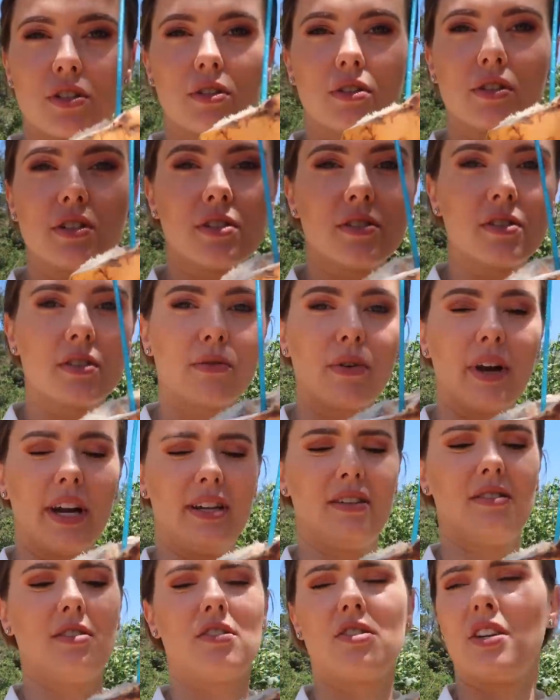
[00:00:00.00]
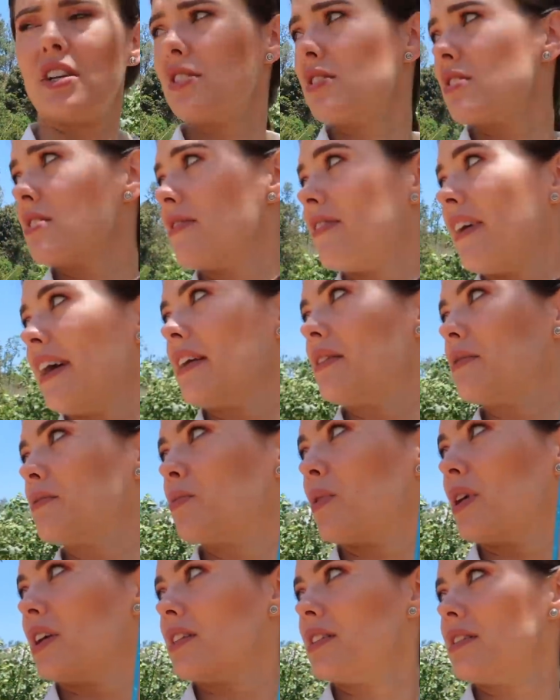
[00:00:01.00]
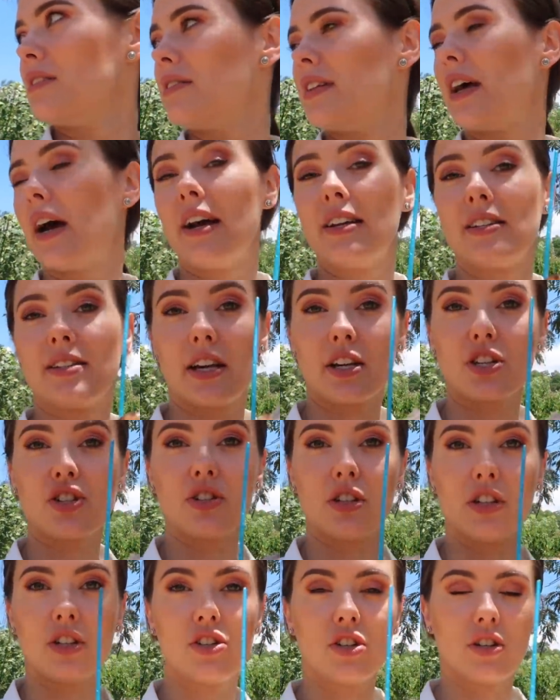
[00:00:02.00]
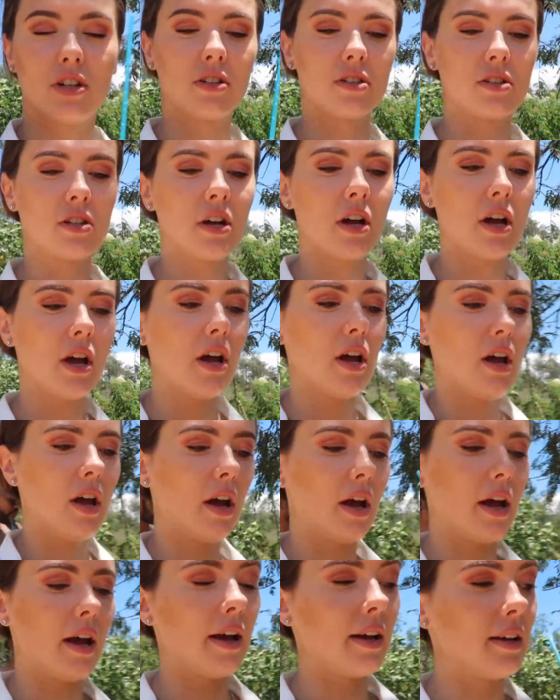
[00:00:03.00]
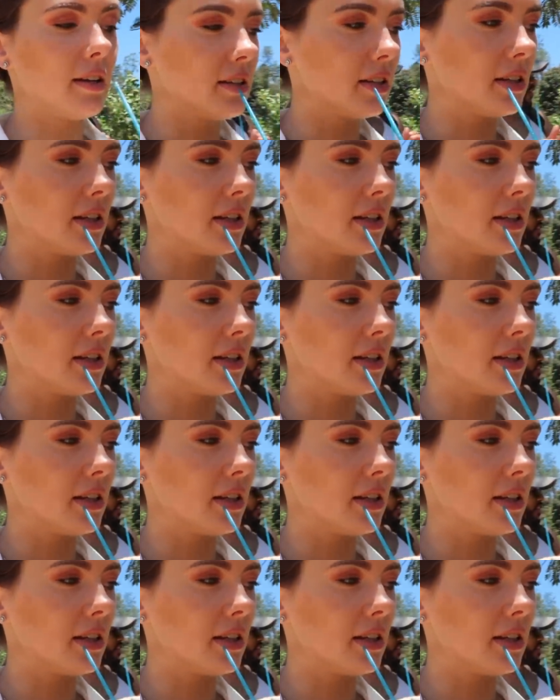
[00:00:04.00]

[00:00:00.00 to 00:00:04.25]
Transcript: so it's quite strange to find one that is actually chilled. And